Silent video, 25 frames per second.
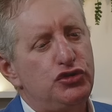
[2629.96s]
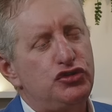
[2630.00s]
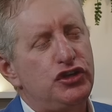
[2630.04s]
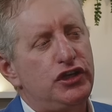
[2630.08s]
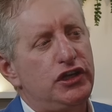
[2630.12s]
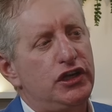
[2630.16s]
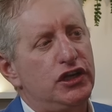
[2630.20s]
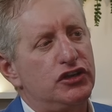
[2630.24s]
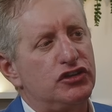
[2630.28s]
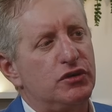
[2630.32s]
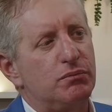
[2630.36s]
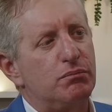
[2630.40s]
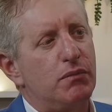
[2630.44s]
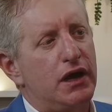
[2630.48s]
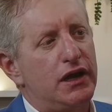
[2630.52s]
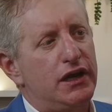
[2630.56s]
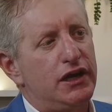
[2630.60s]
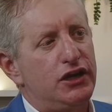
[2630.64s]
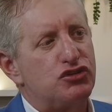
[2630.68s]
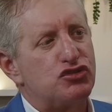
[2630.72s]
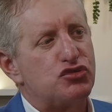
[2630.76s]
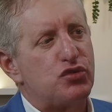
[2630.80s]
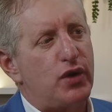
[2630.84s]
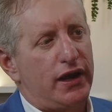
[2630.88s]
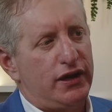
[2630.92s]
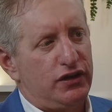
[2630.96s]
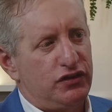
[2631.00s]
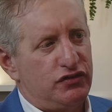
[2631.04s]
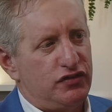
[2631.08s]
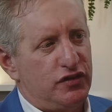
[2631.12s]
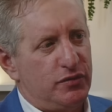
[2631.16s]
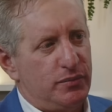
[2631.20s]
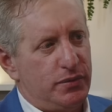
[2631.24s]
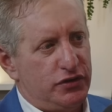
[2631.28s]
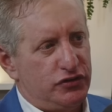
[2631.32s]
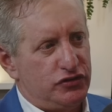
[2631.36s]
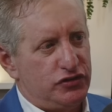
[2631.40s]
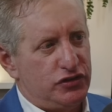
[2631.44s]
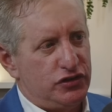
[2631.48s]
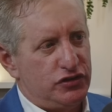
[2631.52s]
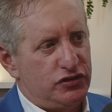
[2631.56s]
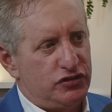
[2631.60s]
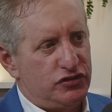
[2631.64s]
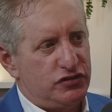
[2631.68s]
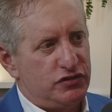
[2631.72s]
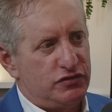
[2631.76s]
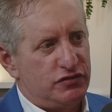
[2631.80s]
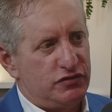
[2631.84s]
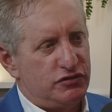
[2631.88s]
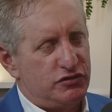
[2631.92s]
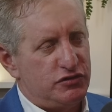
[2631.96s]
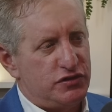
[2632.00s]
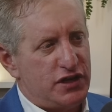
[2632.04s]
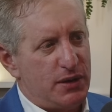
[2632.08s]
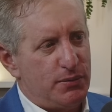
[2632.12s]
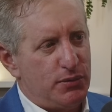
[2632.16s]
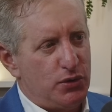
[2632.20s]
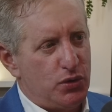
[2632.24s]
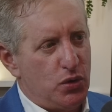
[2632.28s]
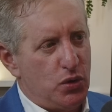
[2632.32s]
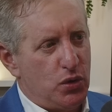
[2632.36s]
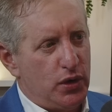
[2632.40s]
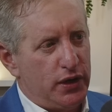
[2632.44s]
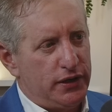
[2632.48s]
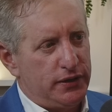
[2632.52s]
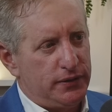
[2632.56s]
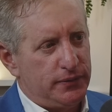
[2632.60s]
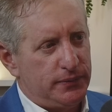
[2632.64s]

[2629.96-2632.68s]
see it as a money transfer business, stablecoin?